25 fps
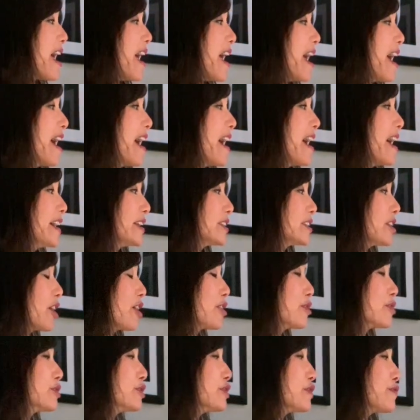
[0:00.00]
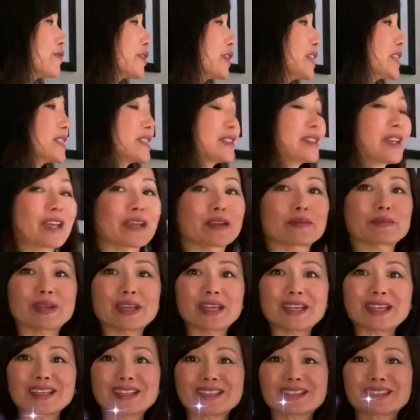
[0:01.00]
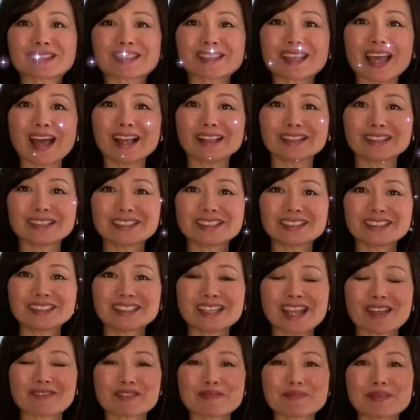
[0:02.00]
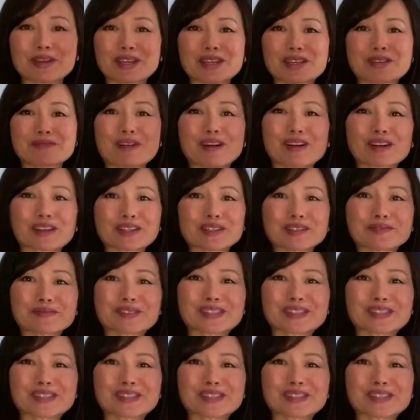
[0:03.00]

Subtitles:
and our new friend's name is Skelly. Everybody, welcome